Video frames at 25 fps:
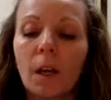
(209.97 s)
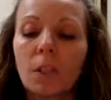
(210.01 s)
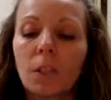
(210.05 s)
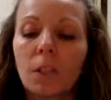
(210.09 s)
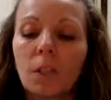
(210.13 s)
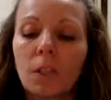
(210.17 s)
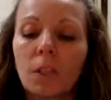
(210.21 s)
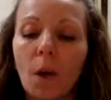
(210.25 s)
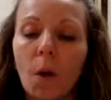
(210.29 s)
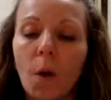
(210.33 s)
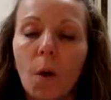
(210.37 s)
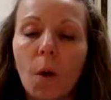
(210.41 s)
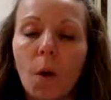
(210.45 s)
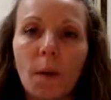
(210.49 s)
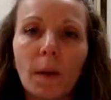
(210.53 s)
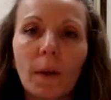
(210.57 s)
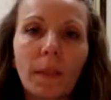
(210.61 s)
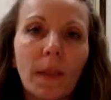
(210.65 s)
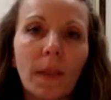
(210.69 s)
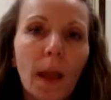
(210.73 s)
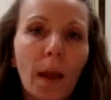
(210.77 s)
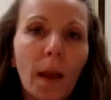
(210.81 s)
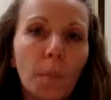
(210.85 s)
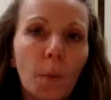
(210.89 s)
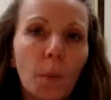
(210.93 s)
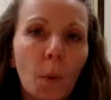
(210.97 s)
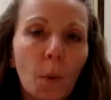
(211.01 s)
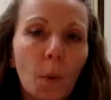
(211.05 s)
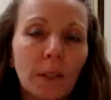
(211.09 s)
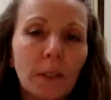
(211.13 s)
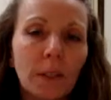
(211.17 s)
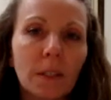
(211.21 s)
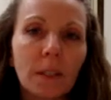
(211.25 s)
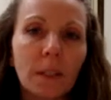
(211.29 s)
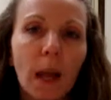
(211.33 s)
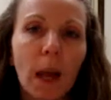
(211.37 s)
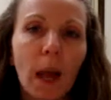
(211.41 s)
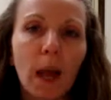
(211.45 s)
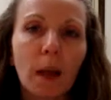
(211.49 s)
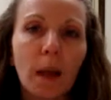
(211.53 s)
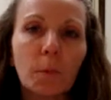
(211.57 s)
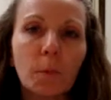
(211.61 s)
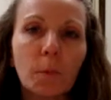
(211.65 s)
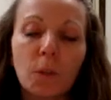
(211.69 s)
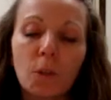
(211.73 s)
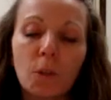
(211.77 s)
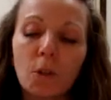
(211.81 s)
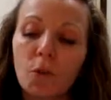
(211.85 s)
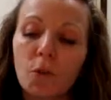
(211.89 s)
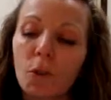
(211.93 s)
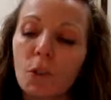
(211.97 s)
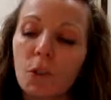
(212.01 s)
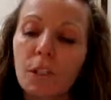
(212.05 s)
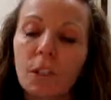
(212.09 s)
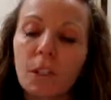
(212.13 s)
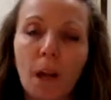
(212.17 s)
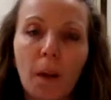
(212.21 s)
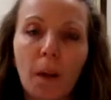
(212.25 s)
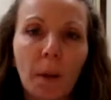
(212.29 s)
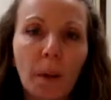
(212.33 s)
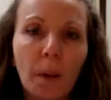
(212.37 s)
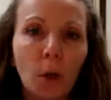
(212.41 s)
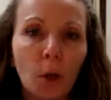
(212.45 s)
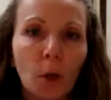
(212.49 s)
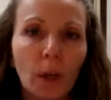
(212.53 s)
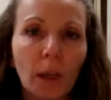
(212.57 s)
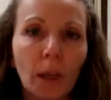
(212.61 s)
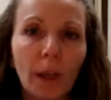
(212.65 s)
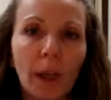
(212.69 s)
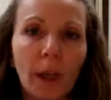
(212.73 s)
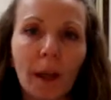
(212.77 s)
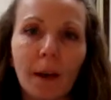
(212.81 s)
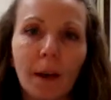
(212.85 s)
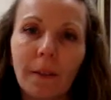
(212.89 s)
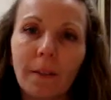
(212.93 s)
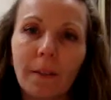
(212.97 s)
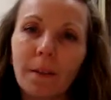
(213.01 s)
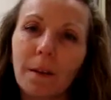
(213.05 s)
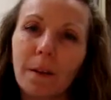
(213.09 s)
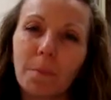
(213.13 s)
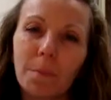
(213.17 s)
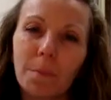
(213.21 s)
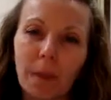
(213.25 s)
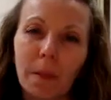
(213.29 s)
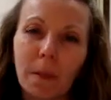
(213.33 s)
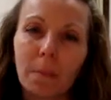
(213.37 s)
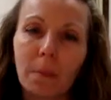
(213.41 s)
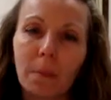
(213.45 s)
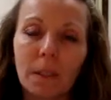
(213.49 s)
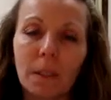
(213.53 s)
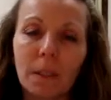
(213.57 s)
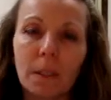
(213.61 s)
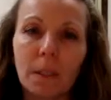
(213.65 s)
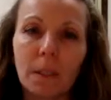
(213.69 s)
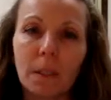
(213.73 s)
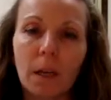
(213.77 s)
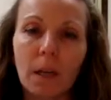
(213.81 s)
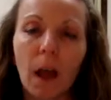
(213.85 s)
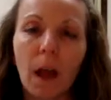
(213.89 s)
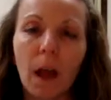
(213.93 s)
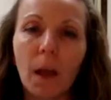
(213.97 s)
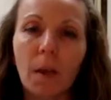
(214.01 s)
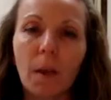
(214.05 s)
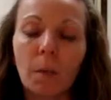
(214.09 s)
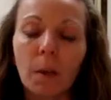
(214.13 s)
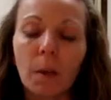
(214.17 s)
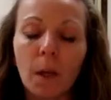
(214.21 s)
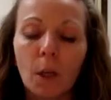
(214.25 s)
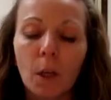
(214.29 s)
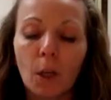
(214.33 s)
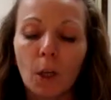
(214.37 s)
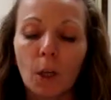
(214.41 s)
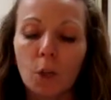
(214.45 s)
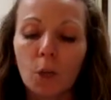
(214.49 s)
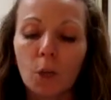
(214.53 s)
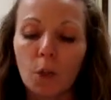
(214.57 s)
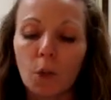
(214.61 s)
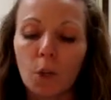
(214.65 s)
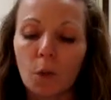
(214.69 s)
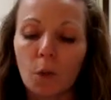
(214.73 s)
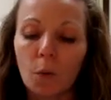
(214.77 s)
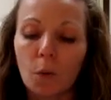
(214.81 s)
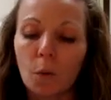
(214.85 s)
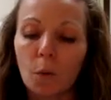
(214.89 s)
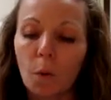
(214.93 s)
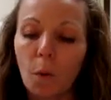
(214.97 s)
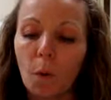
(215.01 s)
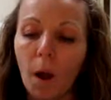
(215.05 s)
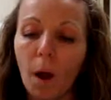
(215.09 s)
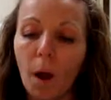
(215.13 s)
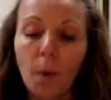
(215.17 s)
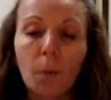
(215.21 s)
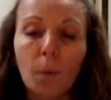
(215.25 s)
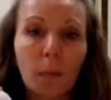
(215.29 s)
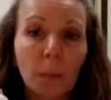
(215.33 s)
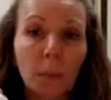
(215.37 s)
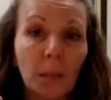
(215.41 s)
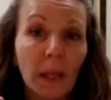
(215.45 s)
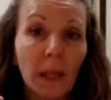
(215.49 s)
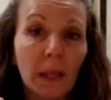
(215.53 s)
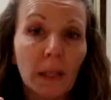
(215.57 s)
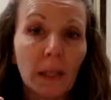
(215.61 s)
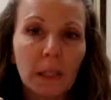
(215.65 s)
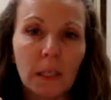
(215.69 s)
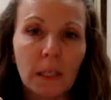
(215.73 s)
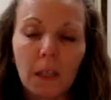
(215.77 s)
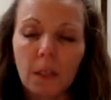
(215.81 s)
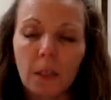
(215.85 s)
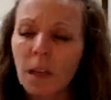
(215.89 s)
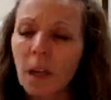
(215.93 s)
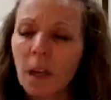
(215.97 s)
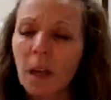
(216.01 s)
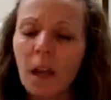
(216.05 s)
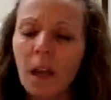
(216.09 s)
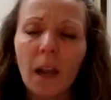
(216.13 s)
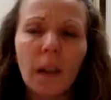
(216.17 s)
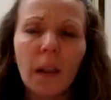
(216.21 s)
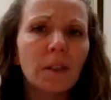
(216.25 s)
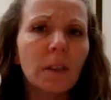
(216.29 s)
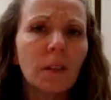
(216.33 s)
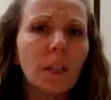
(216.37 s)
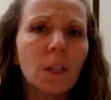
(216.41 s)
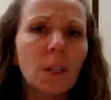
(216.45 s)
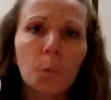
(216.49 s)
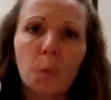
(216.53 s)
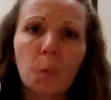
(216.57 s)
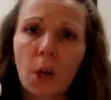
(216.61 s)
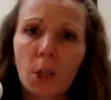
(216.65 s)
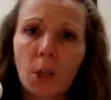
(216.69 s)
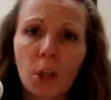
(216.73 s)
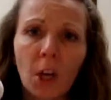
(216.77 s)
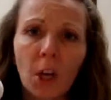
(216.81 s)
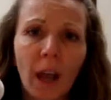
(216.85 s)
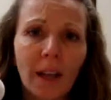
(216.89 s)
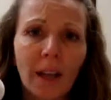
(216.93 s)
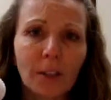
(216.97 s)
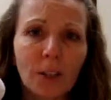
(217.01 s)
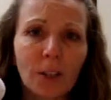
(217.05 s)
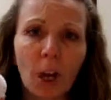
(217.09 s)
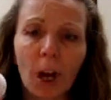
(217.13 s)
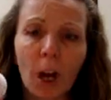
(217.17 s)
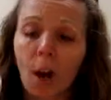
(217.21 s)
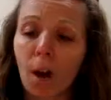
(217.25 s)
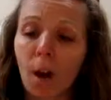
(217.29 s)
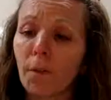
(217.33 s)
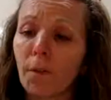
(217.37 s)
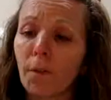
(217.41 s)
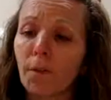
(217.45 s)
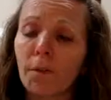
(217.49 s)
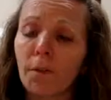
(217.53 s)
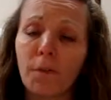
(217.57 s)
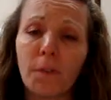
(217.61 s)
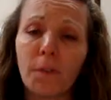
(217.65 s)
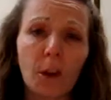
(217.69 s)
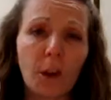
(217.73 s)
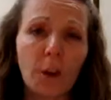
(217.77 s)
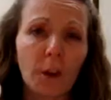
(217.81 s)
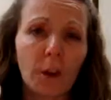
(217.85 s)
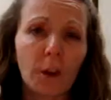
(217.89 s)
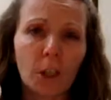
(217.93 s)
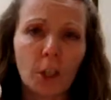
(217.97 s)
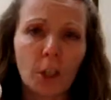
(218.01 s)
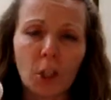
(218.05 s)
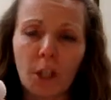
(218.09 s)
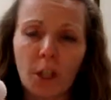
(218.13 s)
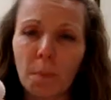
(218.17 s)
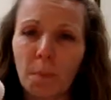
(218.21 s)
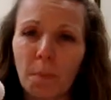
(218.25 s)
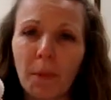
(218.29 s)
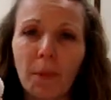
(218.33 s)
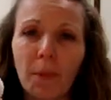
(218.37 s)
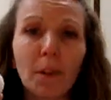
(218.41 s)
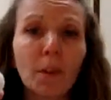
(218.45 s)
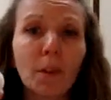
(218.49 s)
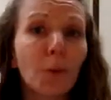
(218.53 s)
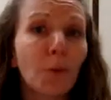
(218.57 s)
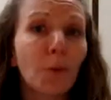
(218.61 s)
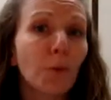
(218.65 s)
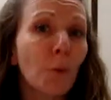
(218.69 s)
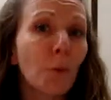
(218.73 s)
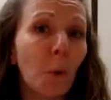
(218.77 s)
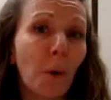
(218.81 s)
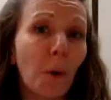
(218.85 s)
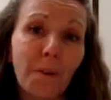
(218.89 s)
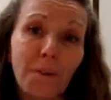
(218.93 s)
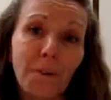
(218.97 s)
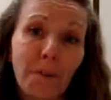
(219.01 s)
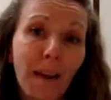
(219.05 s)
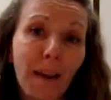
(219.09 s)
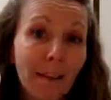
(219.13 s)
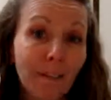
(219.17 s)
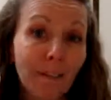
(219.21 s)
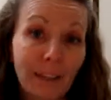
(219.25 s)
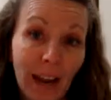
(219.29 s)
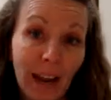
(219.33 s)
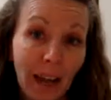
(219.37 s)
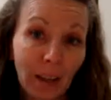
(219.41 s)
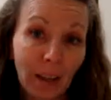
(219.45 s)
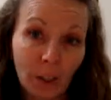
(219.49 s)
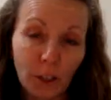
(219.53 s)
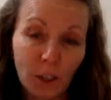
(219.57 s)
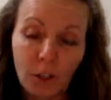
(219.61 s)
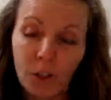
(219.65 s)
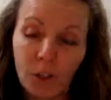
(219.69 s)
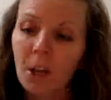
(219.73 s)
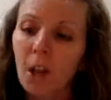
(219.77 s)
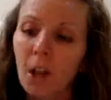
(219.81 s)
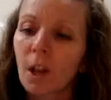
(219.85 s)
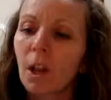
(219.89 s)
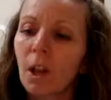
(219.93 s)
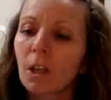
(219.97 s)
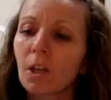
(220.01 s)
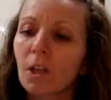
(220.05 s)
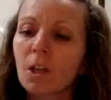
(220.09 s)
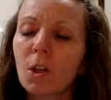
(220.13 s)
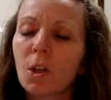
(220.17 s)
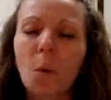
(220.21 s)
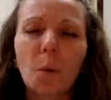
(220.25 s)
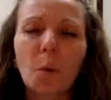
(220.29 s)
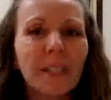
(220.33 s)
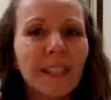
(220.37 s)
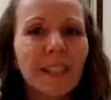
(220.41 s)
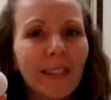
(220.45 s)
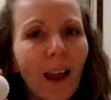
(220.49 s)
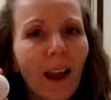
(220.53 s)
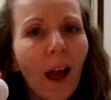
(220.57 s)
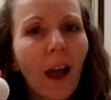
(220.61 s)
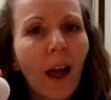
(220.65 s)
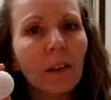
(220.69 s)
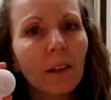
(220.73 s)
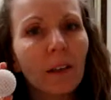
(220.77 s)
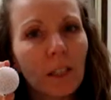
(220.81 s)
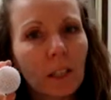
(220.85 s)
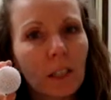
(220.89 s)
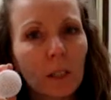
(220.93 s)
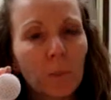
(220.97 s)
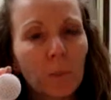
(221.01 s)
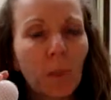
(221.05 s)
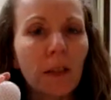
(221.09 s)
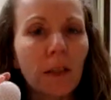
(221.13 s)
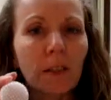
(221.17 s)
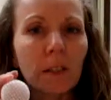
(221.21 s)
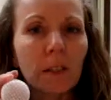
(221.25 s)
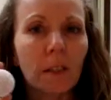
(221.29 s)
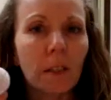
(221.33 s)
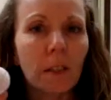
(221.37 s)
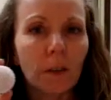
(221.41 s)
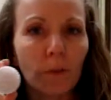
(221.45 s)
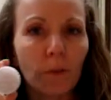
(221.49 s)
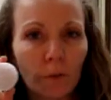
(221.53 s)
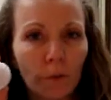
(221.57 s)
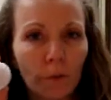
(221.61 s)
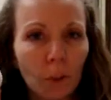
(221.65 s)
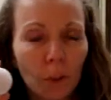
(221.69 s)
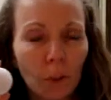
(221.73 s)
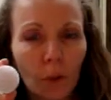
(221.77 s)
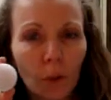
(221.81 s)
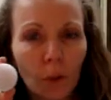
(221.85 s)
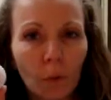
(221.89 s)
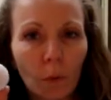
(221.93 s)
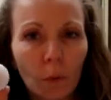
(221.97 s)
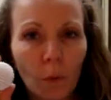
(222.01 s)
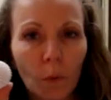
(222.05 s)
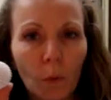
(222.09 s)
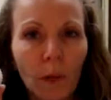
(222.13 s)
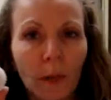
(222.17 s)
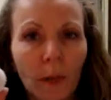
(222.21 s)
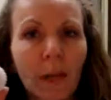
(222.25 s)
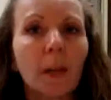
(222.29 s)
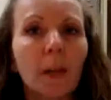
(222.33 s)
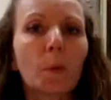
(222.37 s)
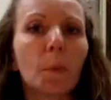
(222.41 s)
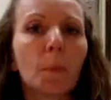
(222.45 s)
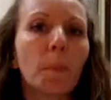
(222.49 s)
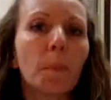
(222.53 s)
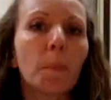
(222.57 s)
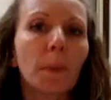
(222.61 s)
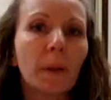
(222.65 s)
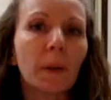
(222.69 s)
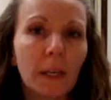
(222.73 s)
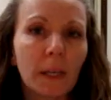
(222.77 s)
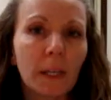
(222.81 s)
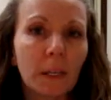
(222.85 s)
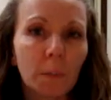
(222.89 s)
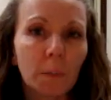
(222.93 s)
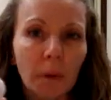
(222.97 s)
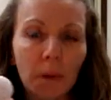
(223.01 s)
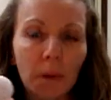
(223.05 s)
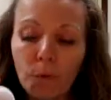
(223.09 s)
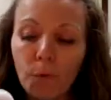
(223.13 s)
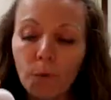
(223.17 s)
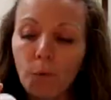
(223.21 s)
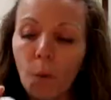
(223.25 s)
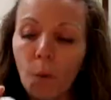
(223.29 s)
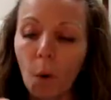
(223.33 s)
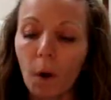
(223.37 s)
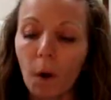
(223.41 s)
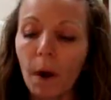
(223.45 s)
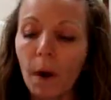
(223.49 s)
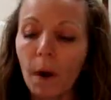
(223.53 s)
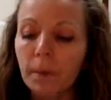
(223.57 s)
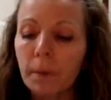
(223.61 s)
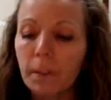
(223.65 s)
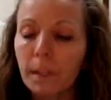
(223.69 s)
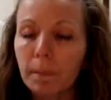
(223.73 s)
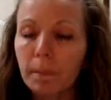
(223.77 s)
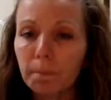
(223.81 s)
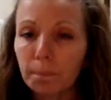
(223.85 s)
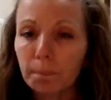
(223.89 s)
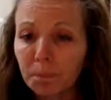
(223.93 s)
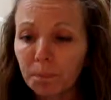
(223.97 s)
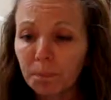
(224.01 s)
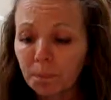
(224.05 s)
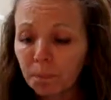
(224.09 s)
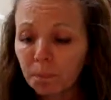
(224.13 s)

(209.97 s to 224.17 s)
So at that point in time, you can usually tell by looking at it that maybe it's time to replace it. And these brush heads are very cheap. I think they're $4 or $5. So it's not expensive to get a replacement for it.